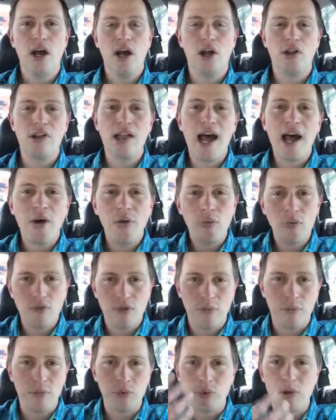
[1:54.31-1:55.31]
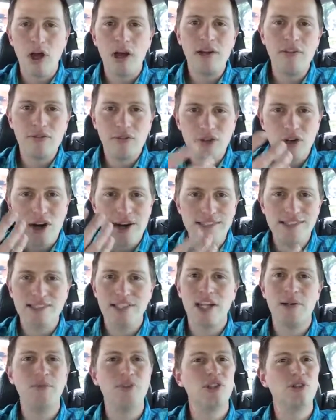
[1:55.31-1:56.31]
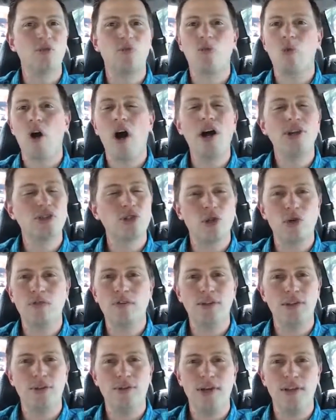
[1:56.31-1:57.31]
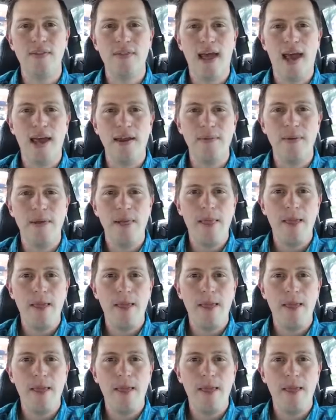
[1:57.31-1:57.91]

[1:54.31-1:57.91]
allow the blood of Christ to come and just wash over you in that.